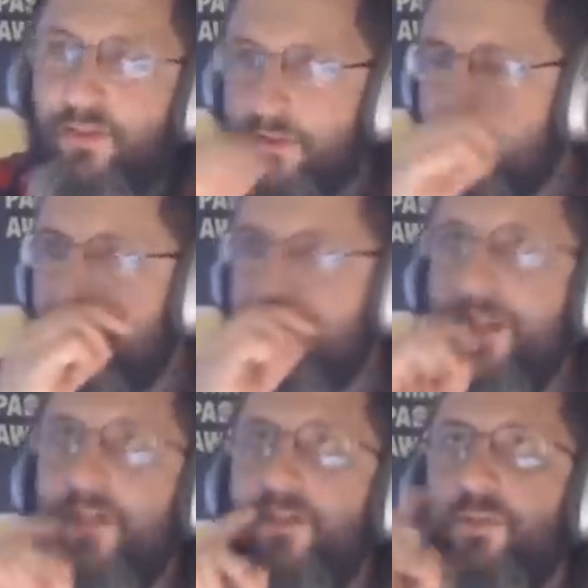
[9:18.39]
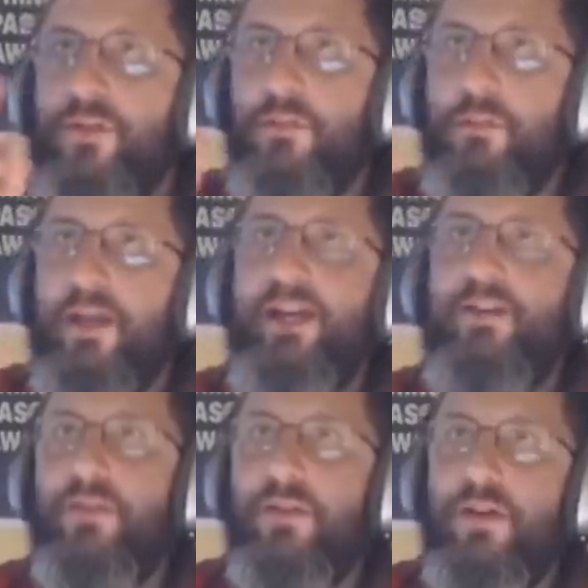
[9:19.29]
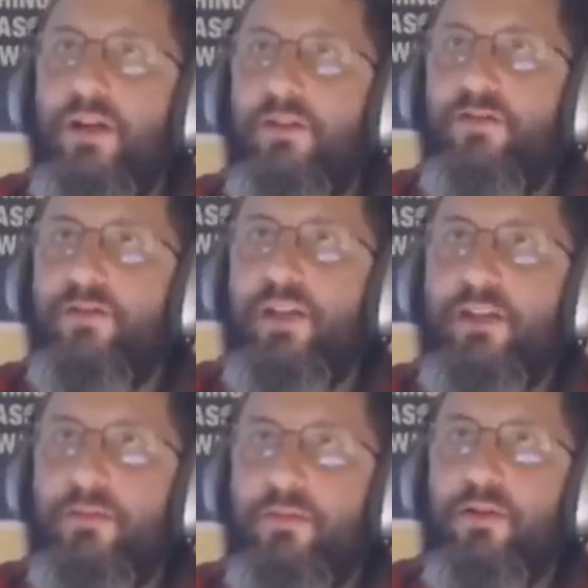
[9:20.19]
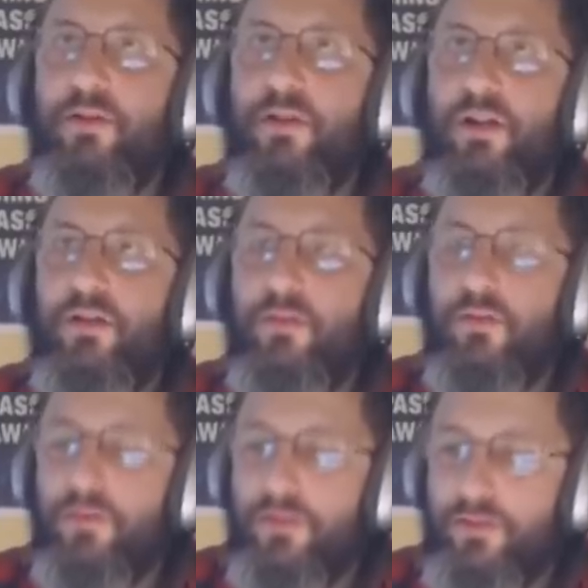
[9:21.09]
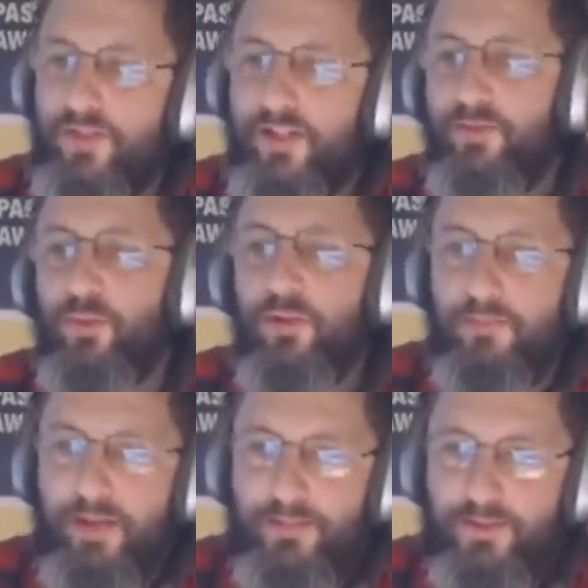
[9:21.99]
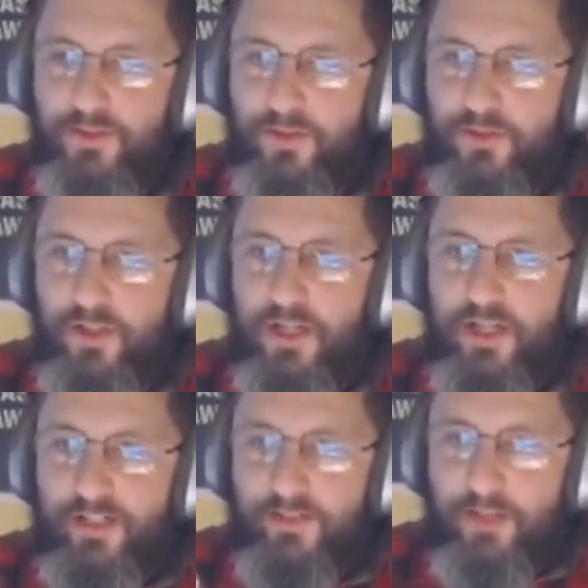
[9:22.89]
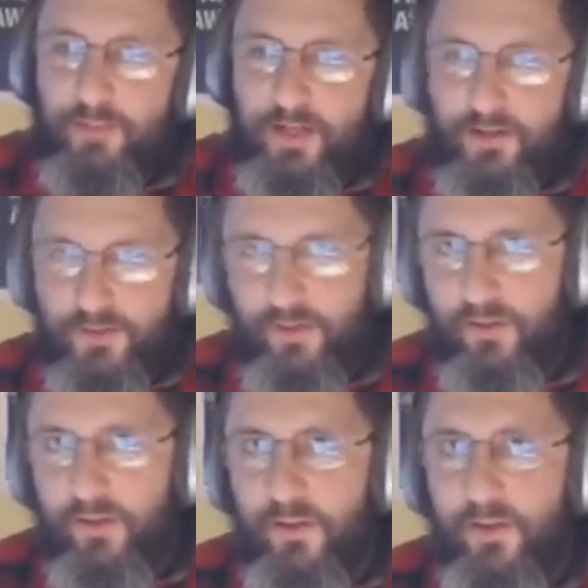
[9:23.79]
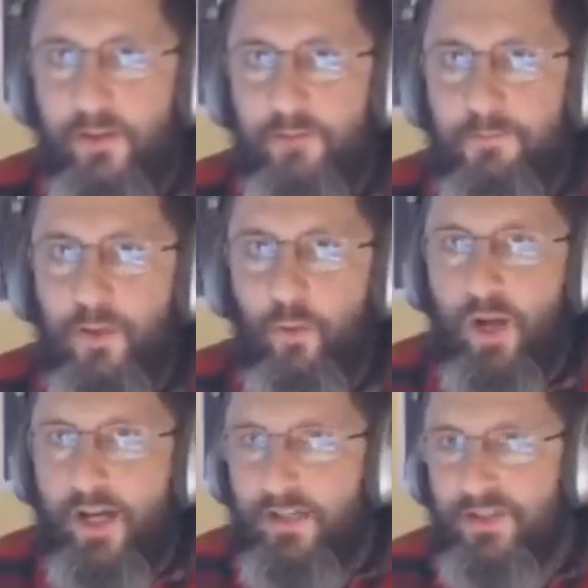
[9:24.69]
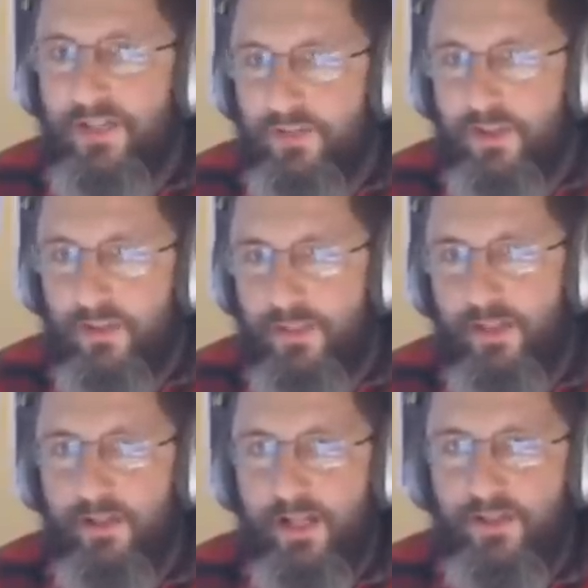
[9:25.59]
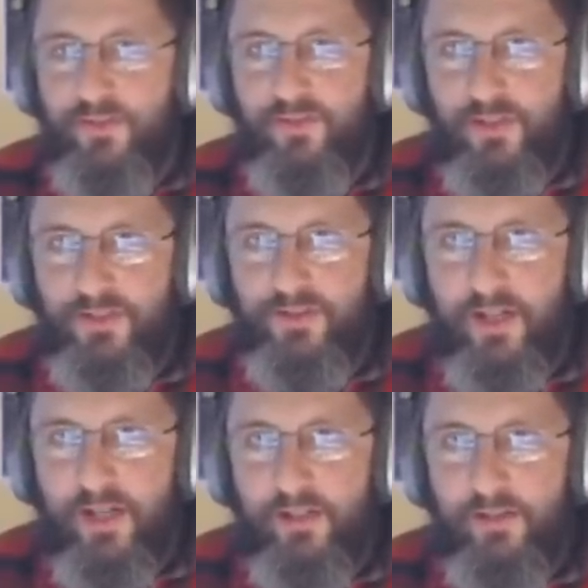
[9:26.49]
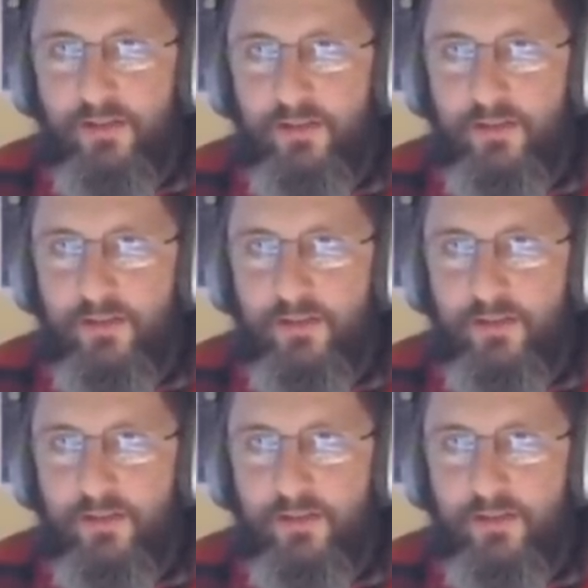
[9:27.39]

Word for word: thought Steven Anderson was the pastor of Faithful Word Baptist Church in Tempe, Arizona. Why does he have to come here and answer for this guy?